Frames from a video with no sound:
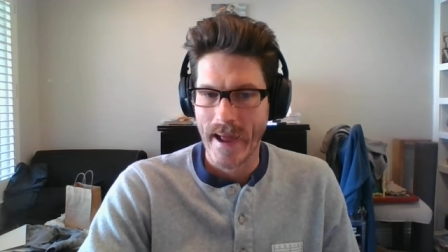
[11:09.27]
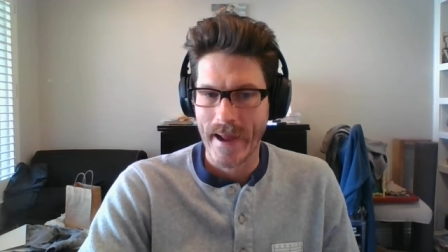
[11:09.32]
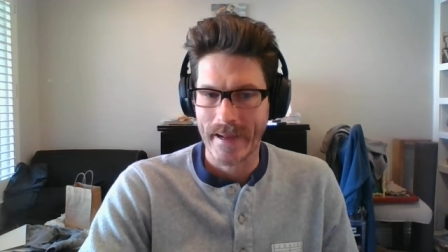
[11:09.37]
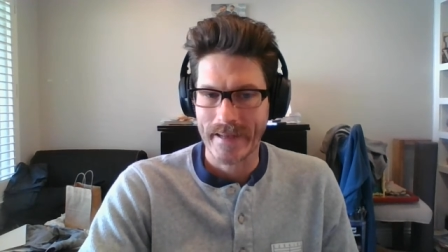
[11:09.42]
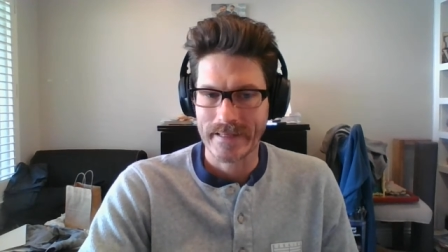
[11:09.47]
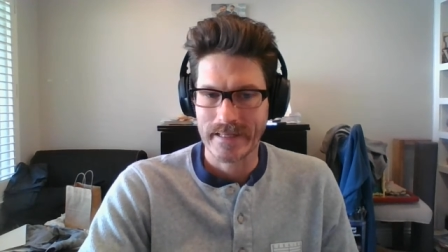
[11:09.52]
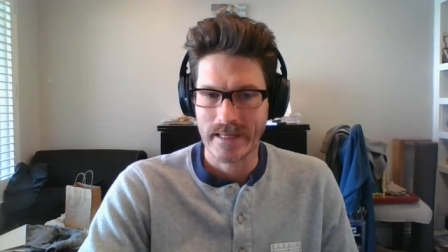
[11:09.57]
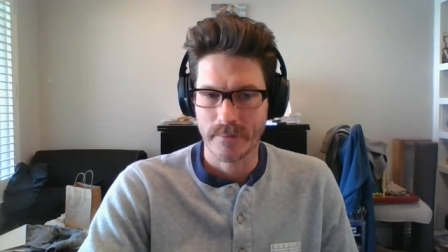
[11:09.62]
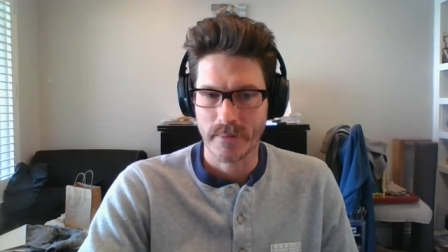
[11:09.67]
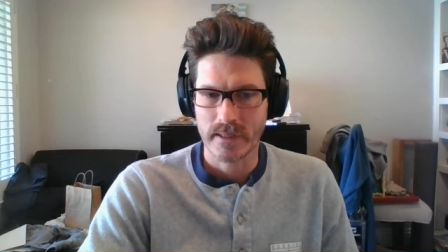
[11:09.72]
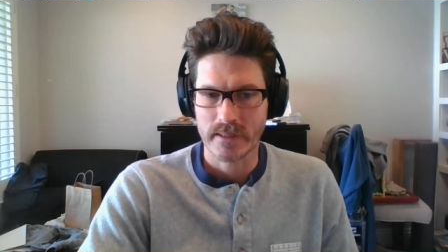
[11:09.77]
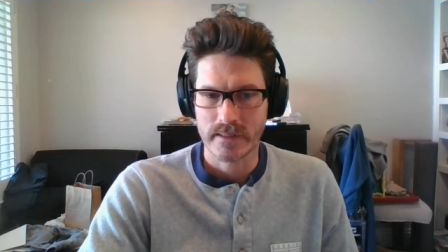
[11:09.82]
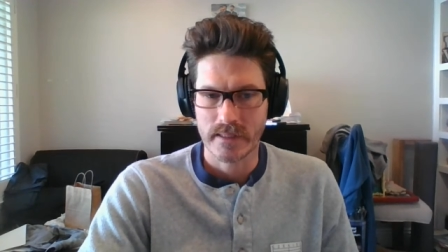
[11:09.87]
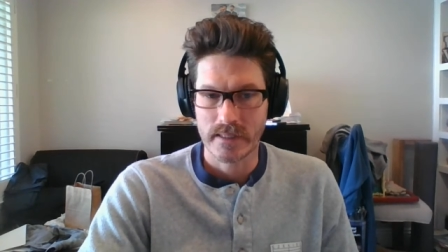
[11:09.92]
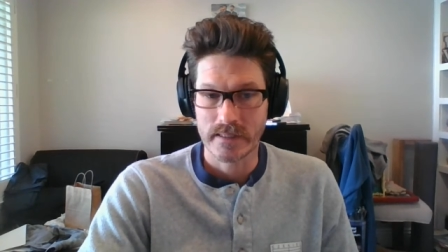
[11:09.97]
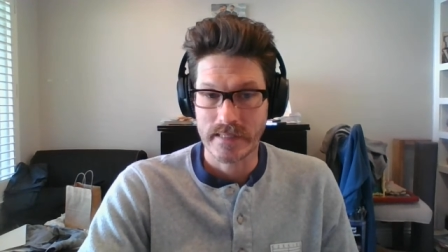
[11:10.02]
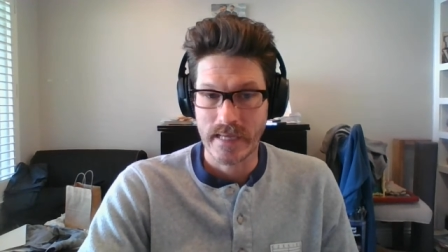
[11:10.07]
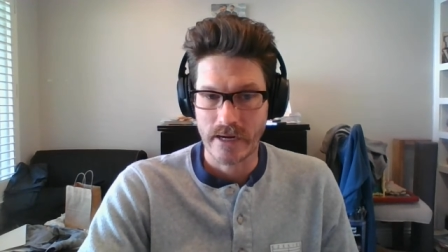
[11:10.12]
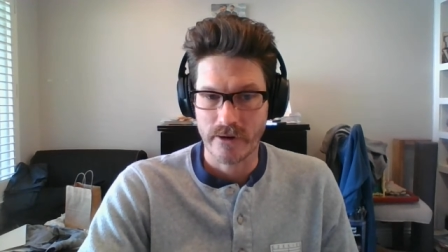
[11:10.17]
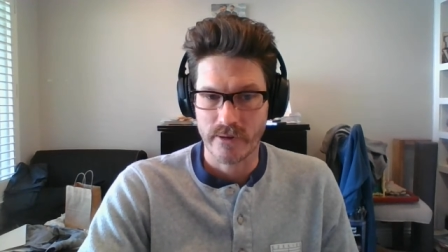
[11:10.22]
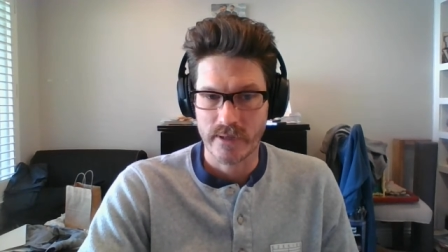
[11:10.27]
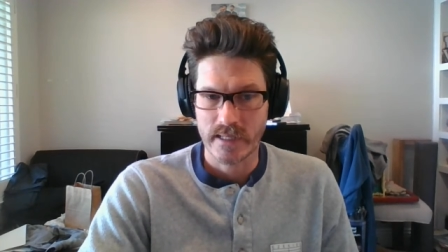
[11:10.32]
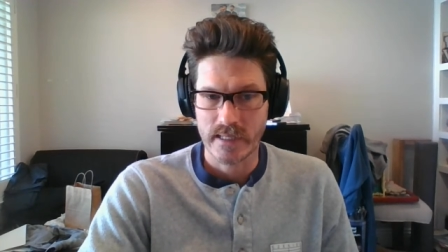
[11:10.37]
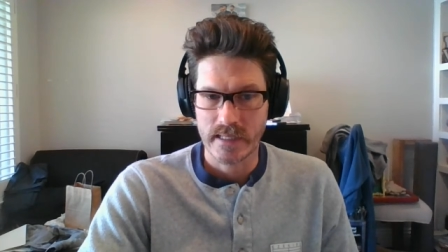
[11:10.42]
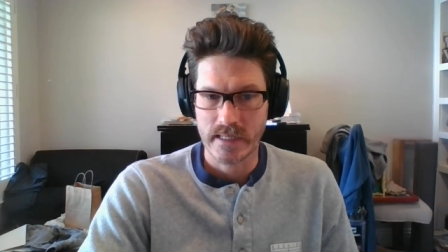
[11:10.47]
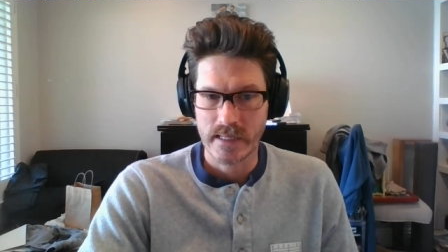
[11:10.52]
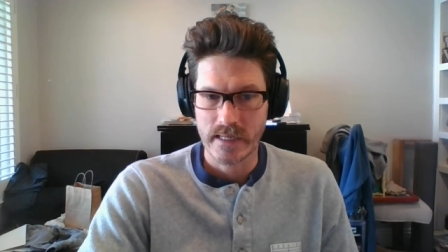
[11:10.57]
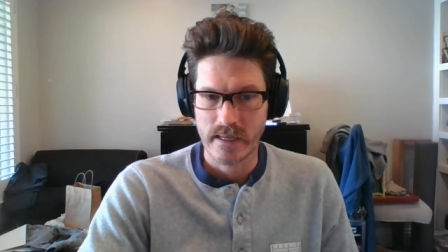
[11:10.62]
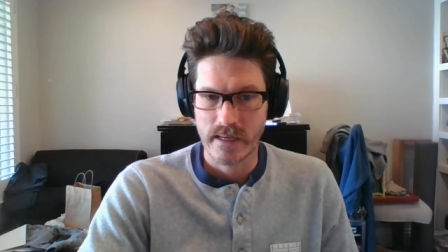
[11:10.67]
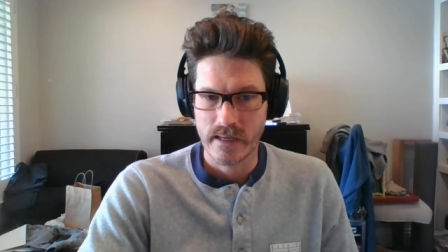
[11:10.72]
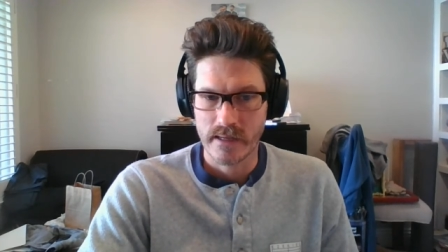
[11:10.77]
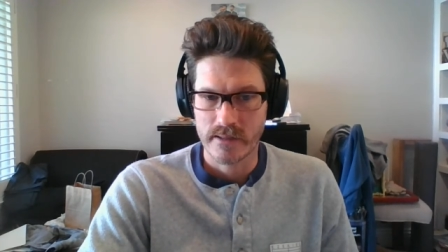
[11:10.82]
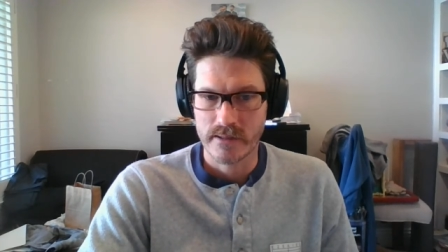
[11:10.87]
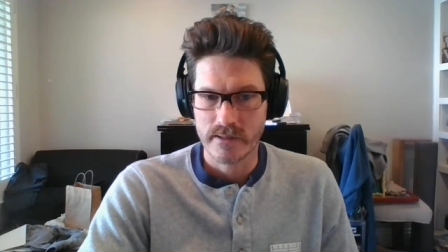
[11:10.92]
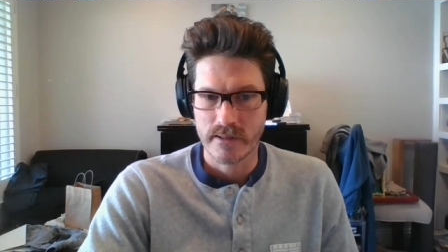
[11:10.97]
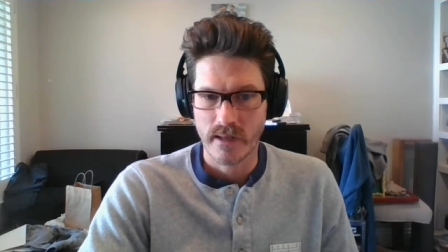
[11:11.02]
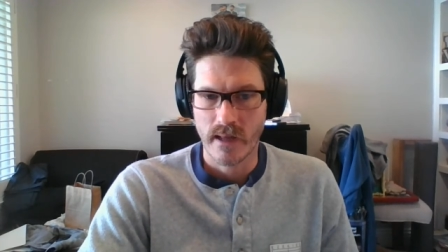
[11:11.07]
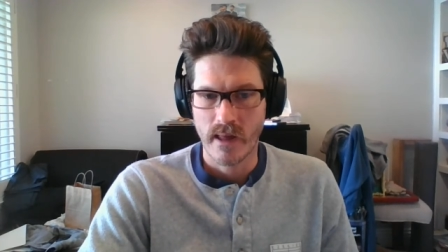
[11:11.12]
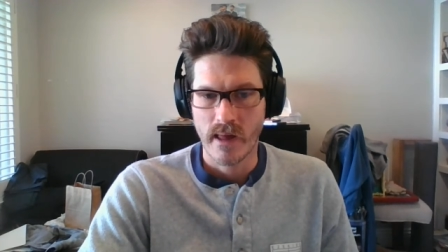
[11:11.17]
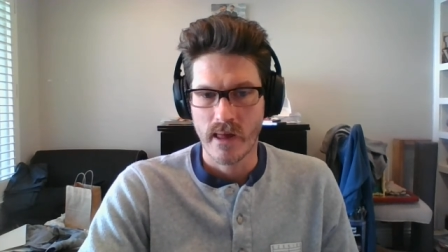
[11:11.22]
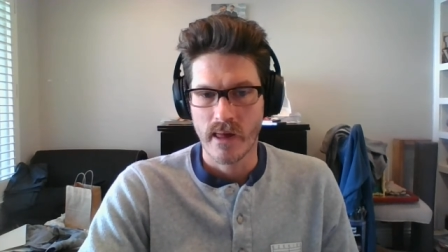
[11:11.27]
academic integrity is,